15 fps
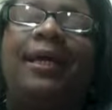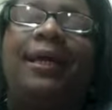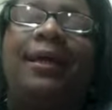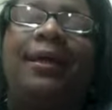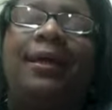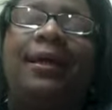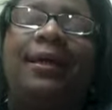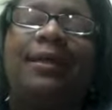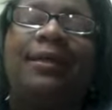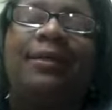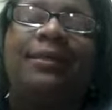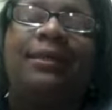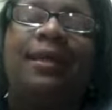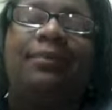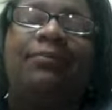and
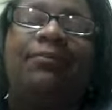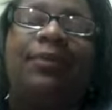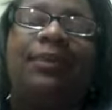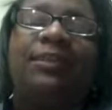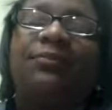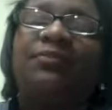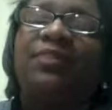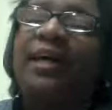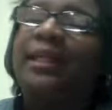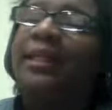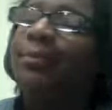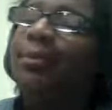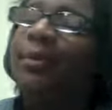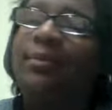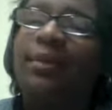they she finally
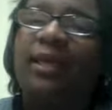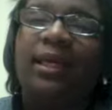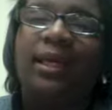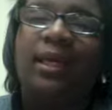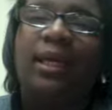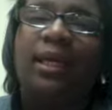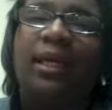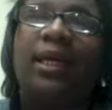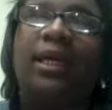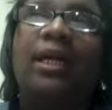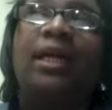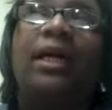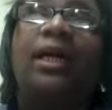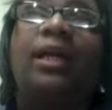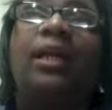put me in,
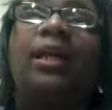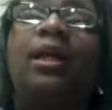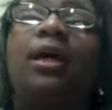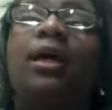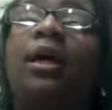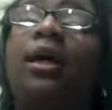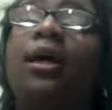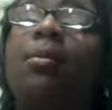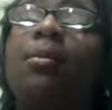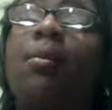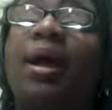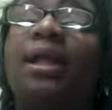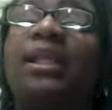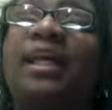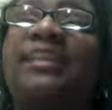and my
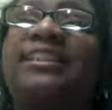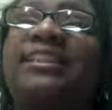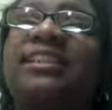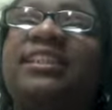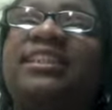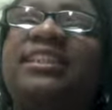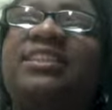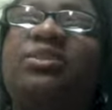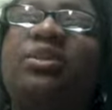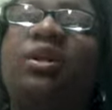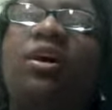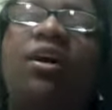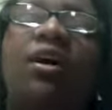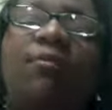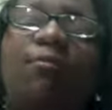glasses had
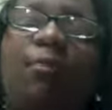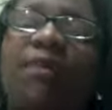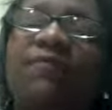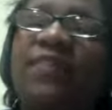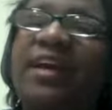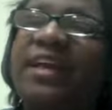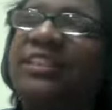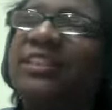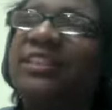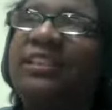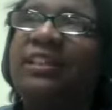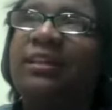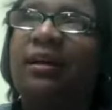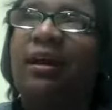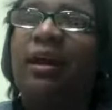slung off my face,
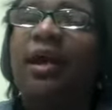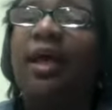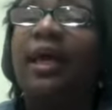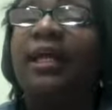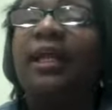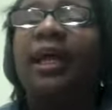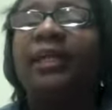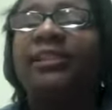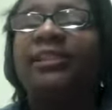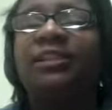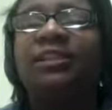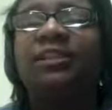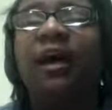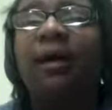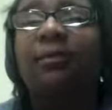and I
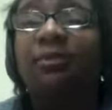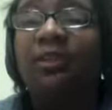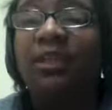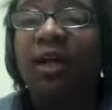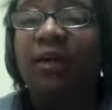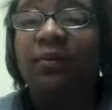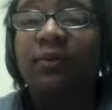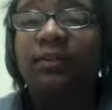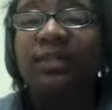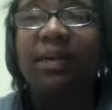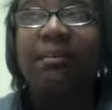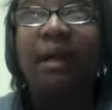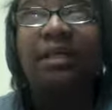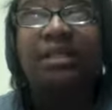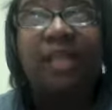stopped and I was like,
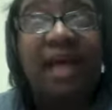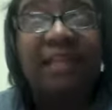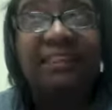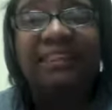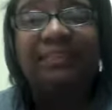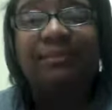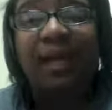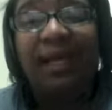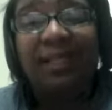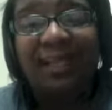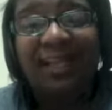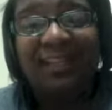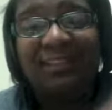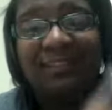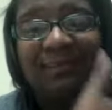my glasses, my
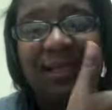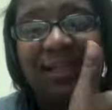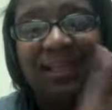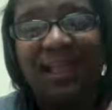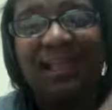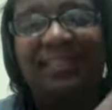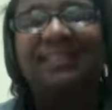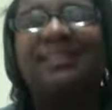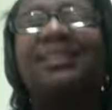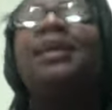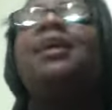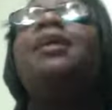glasses, my glasses.